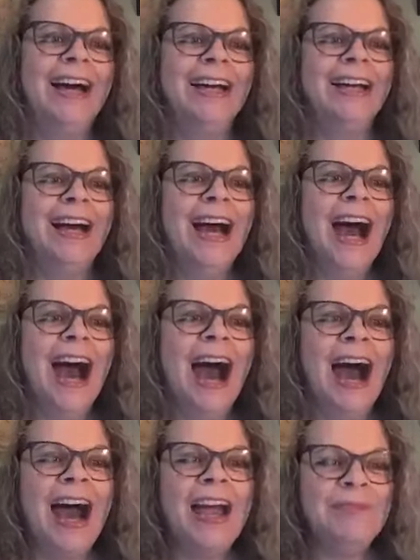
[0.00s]

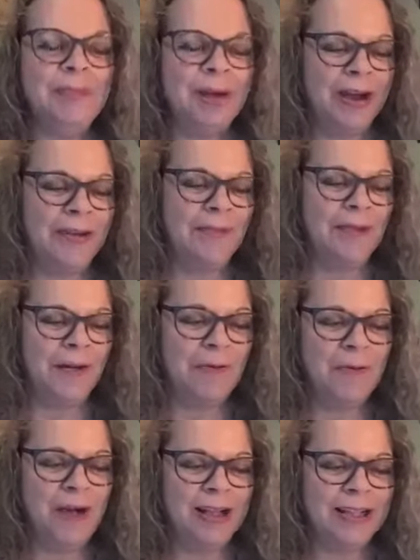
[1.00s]
Hi,
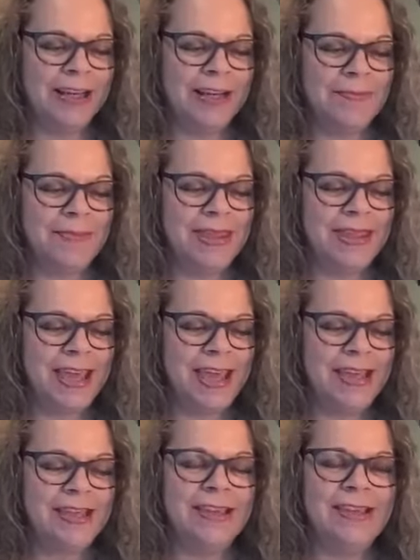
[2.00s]
Barbara. Welcome.
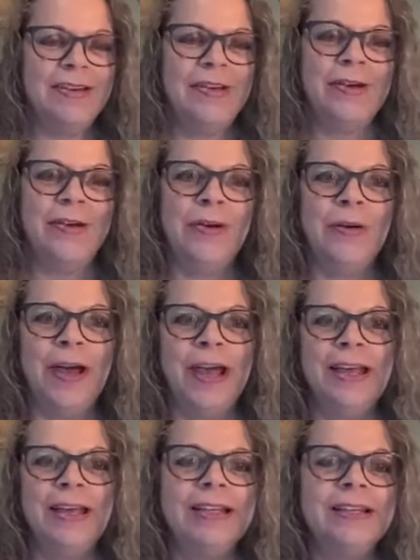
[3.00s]
Thank you.
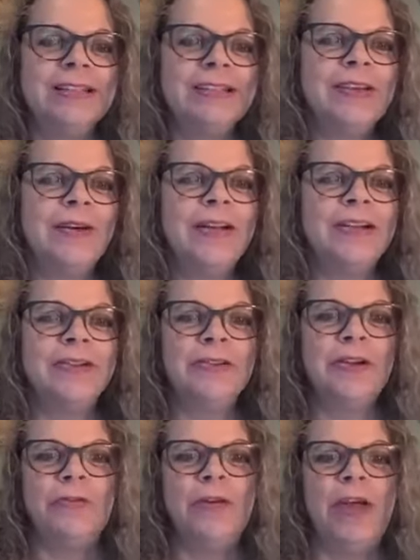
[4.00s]
So I don't
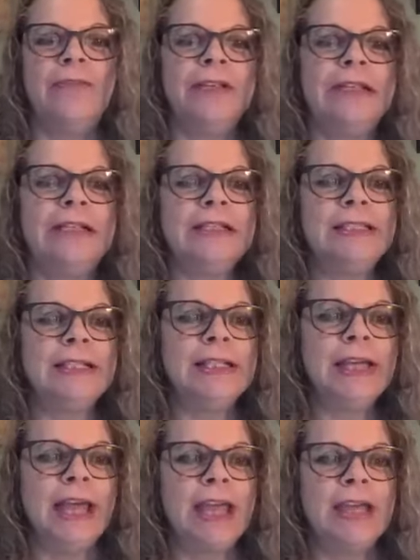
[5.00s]
know if we have a little
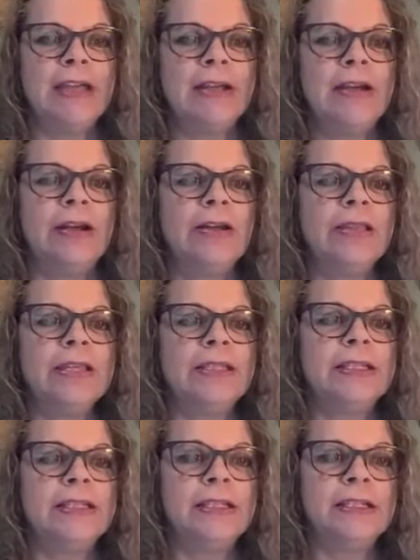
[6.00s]
delay here.
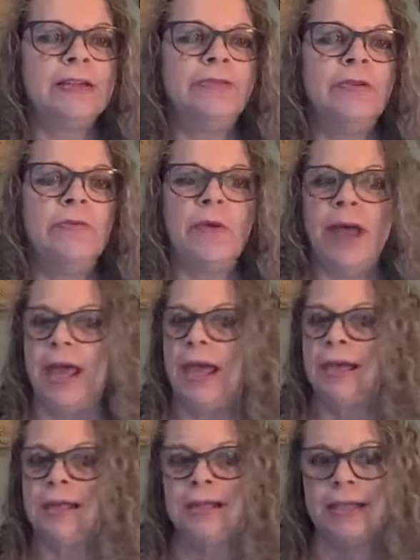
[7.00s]
This is a different
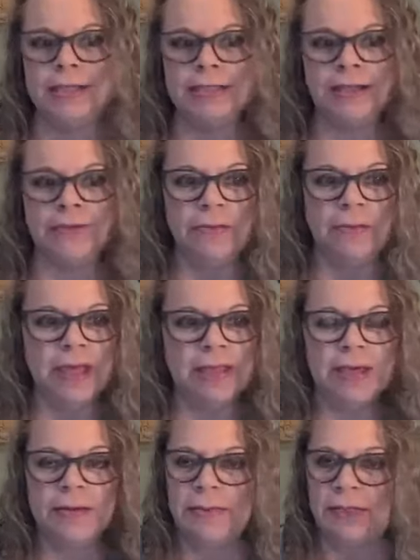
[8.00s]
way. Dave's giving me a
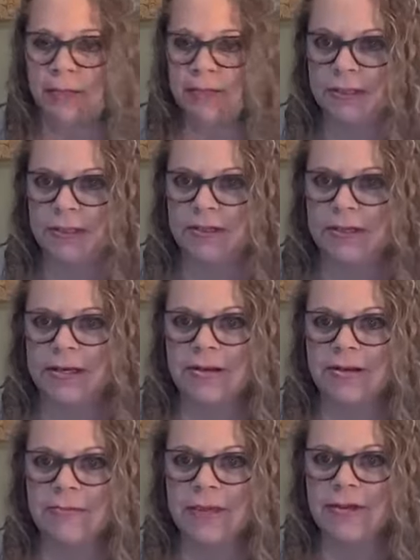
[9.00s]
thumbs up, so you're
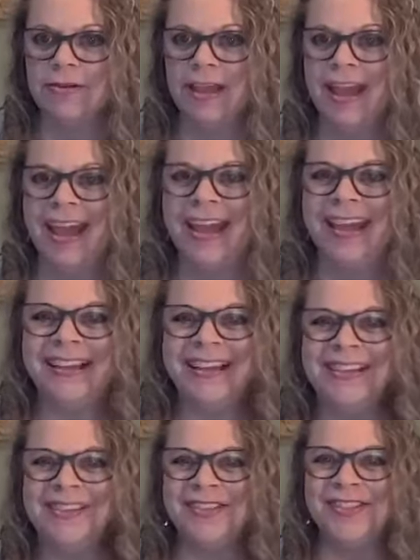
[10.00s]
hearing me okay.
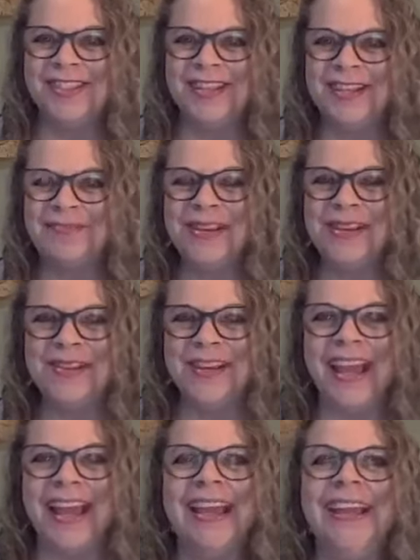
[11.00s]
You're seeing me
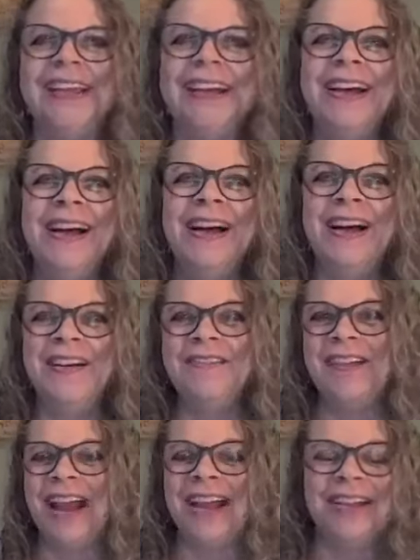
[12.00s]
okay. All
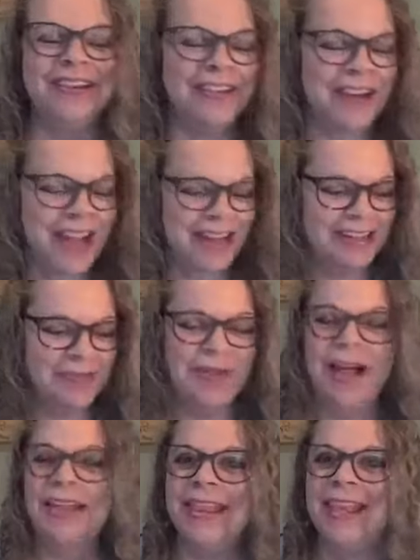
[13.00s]
right, great.
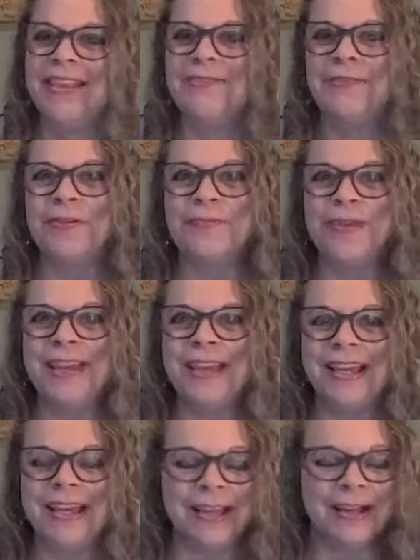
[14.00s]
Well, thank you for
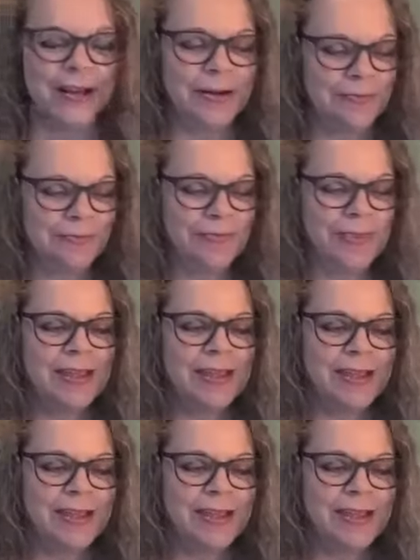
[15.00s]
being here.